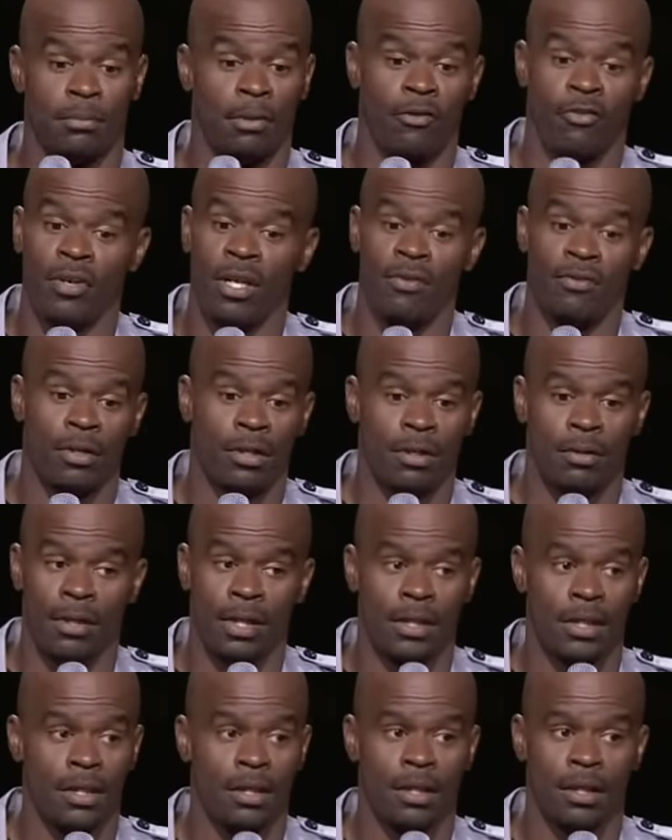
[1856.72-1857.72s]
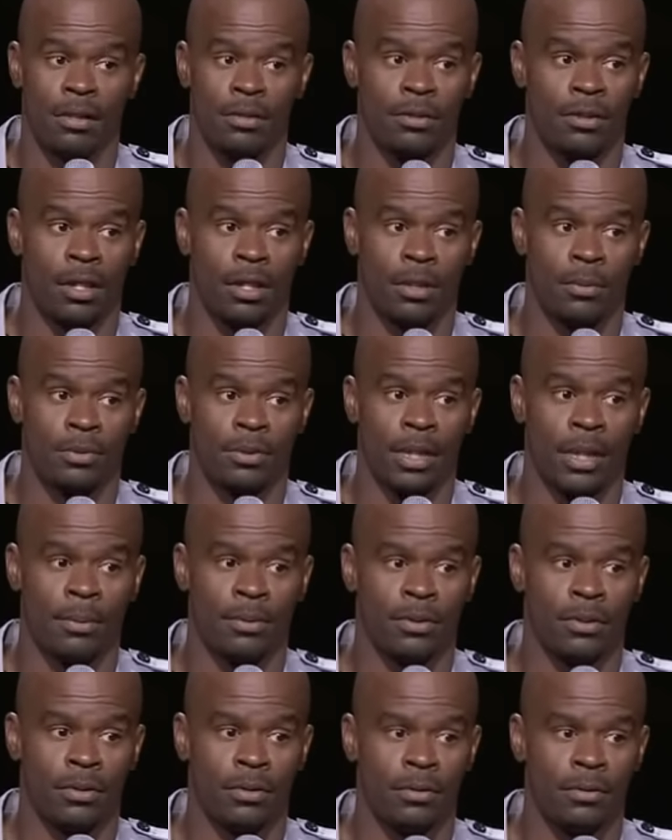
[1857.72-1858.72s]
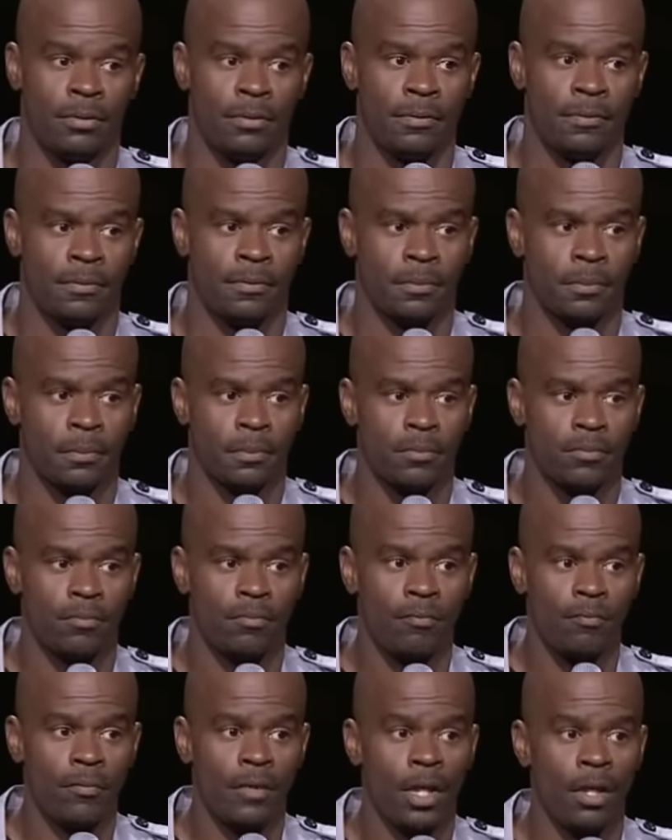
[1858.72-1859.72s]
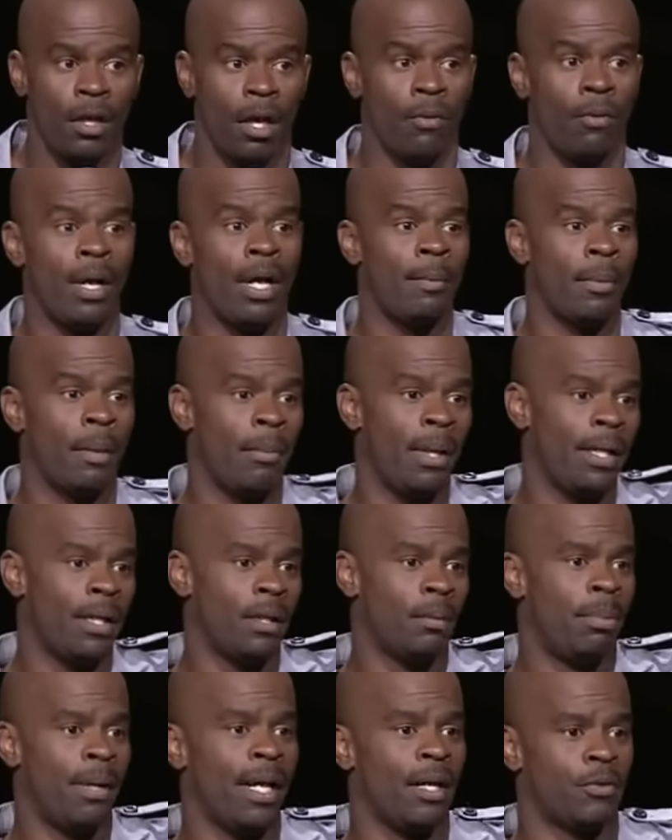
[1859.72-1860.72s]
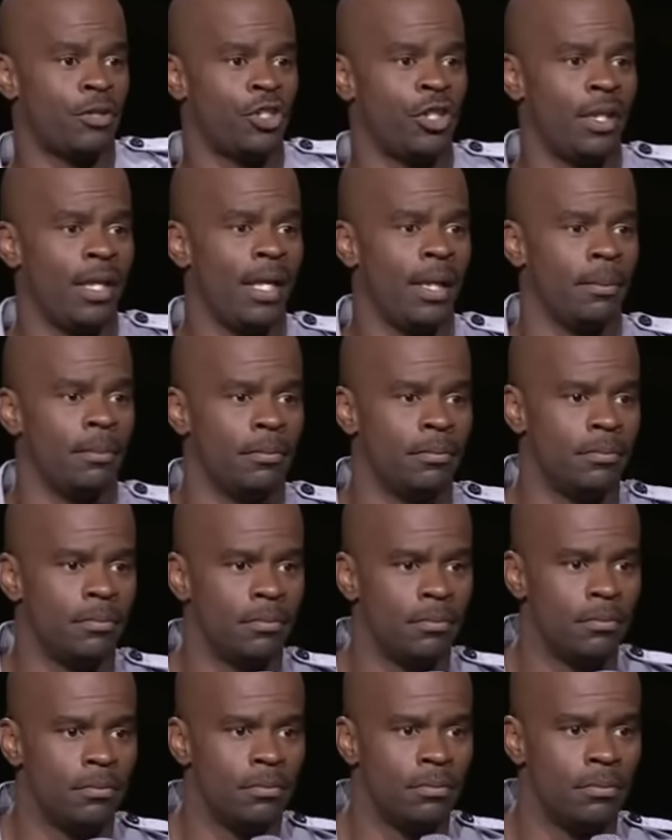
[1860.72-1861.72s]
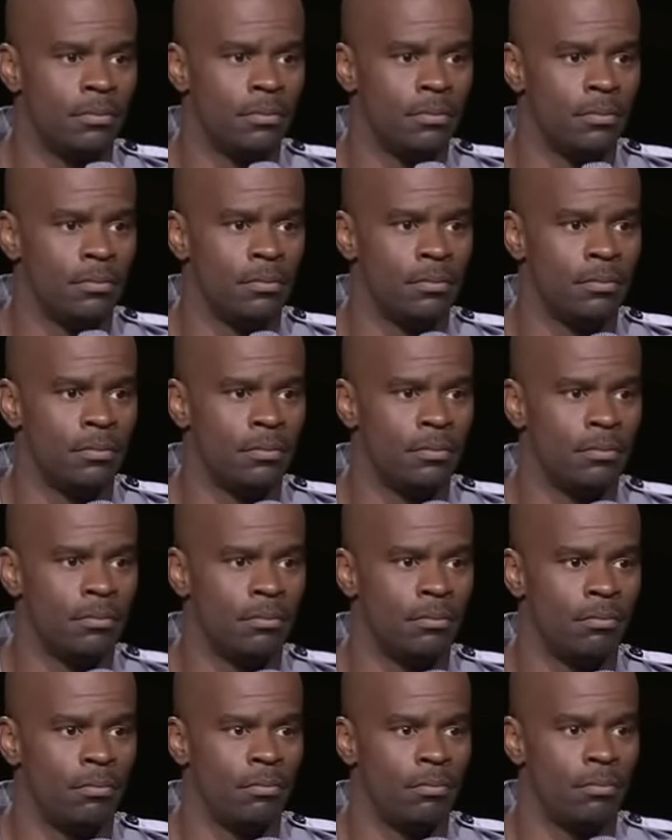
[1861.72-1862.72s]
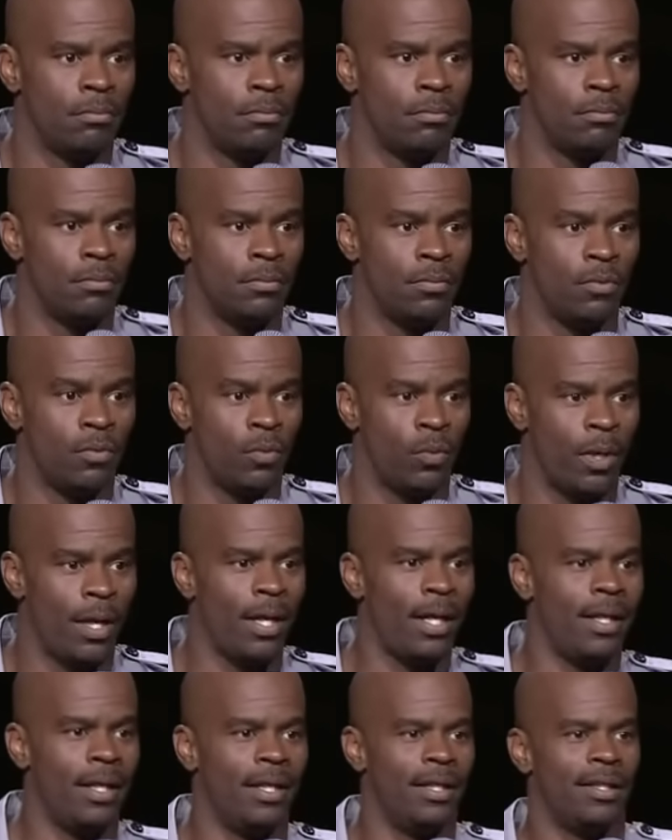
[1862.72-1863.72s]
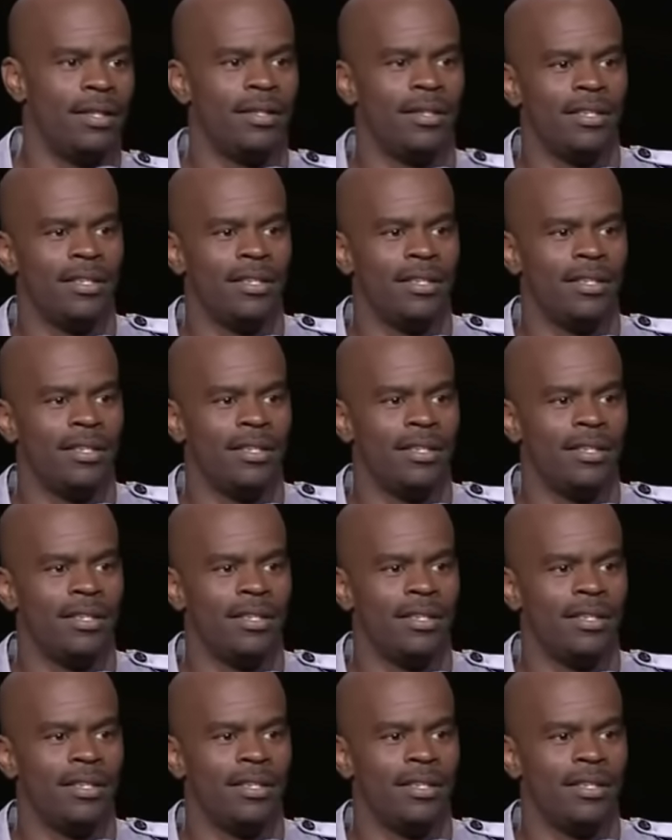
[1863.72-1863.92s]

my favorite right there. one hundred percent. All right, my man in the back, what's your name? Wyatt. Wyatt?